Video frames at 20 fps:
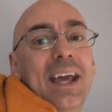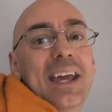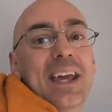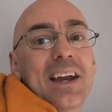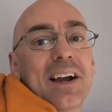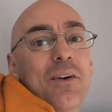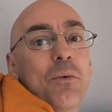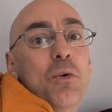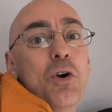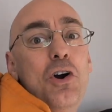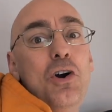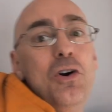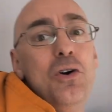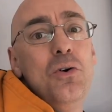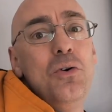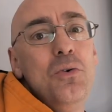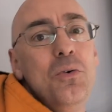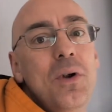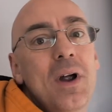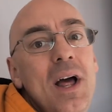thing here.
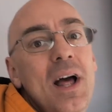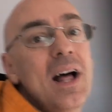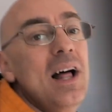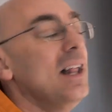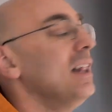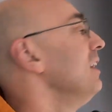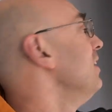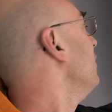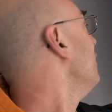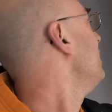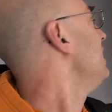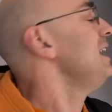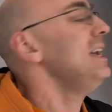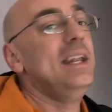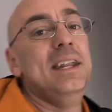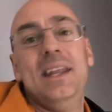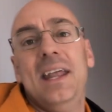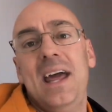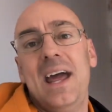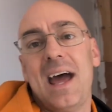Woo! Little
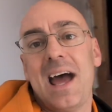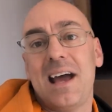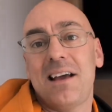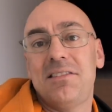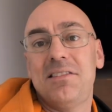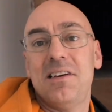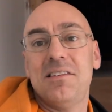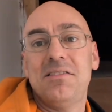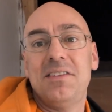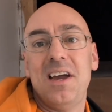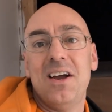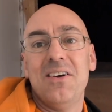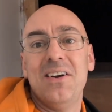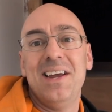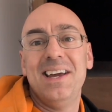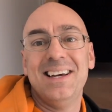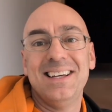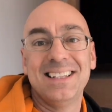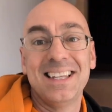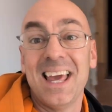hidden access
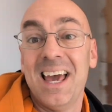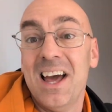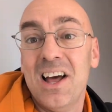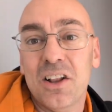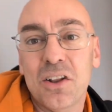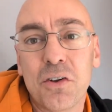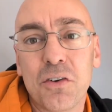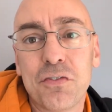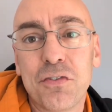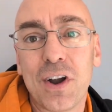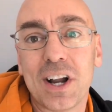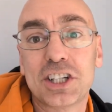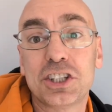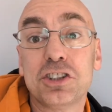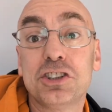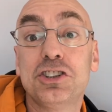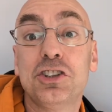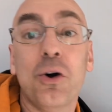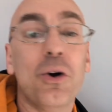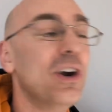area, little for
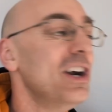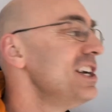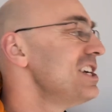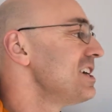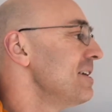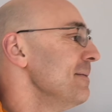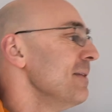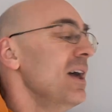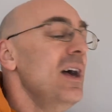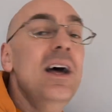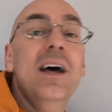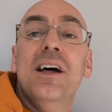extra storage.